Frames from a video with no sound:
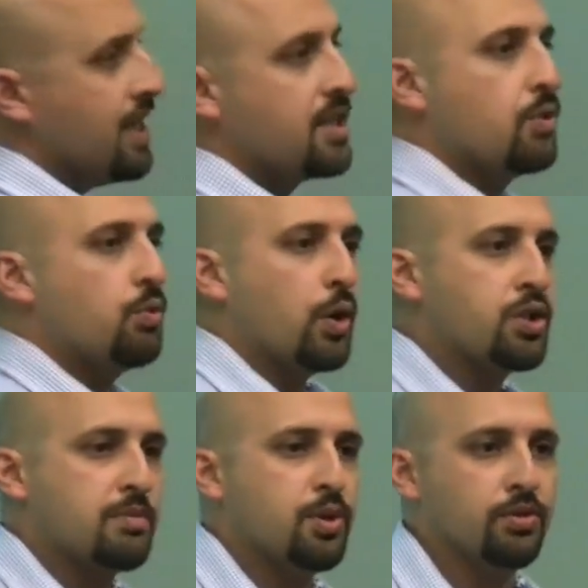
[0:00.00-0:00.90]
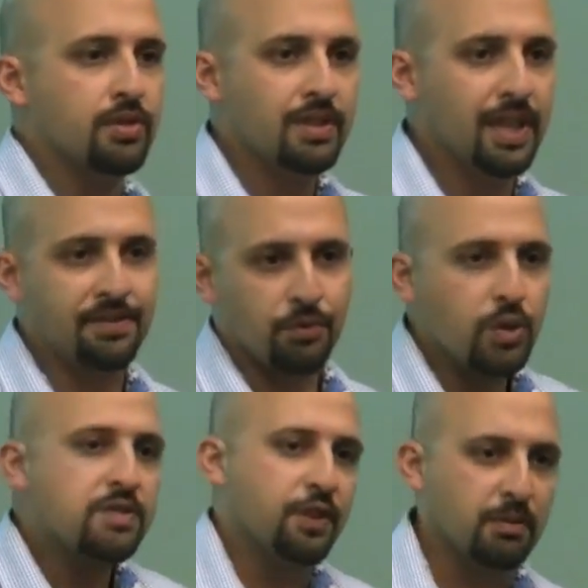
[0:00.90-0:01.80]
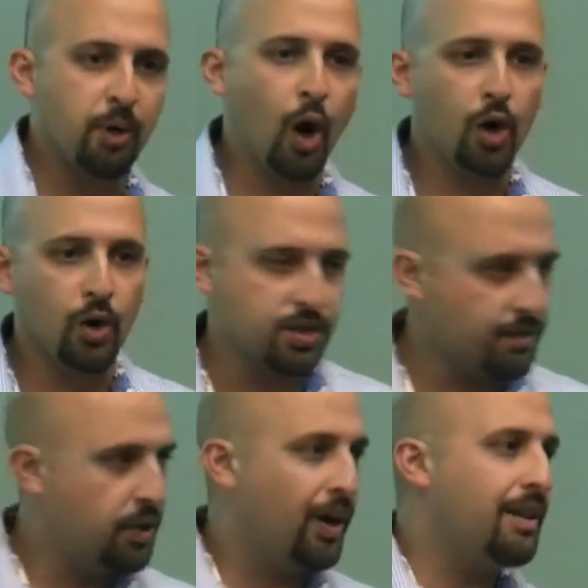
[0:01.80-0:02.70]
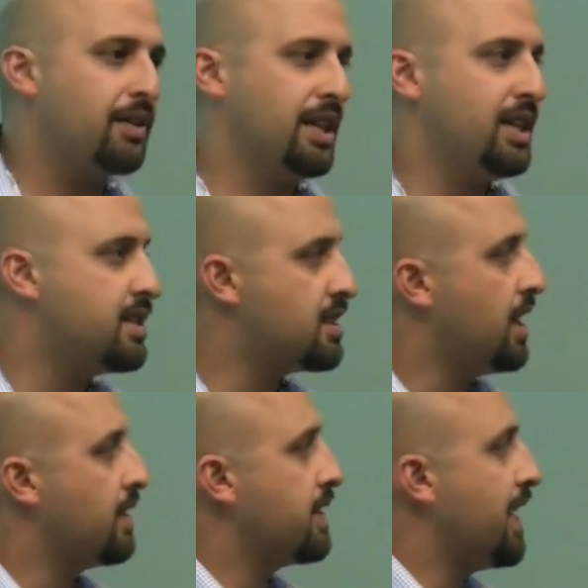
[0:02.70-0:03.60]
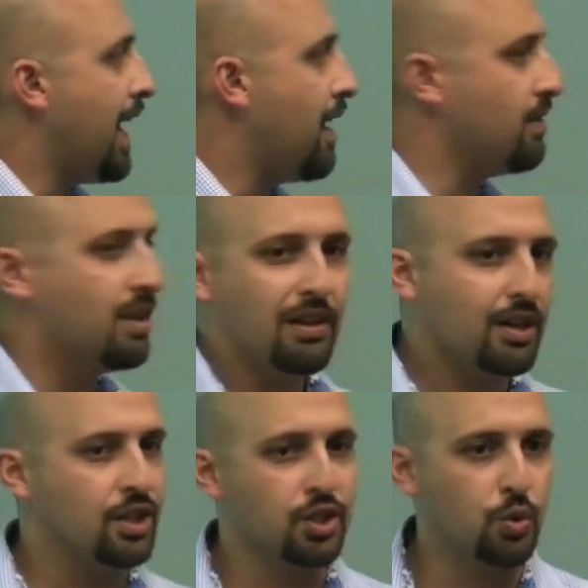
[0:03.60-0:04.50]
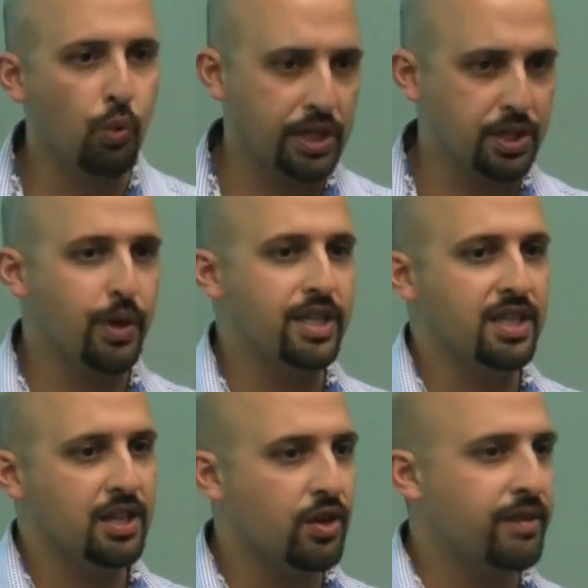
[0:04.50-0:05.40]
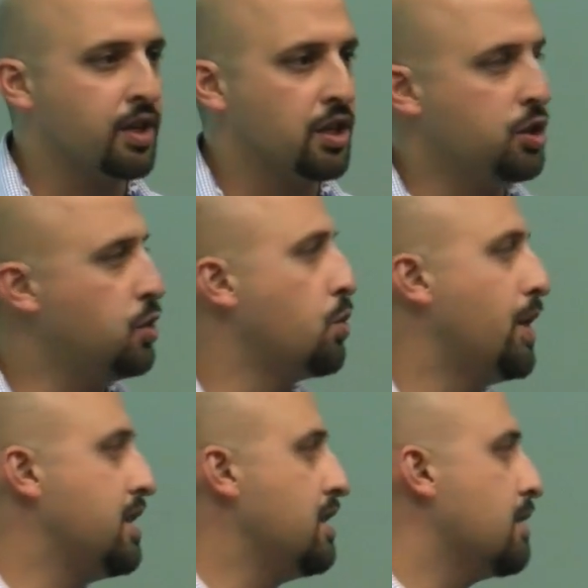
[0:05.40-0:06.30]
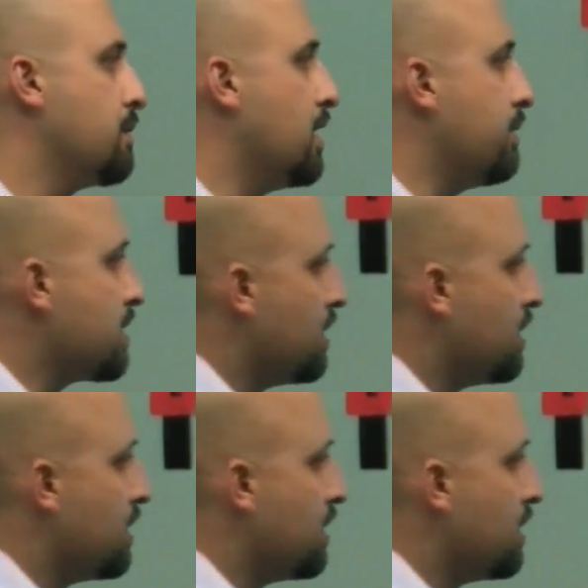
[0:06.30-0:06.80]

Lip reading: Is the road smooth? If the road's full of potholes, if you're out east side of town, you're not going to do 120, you're not even going to do 20 sometimes,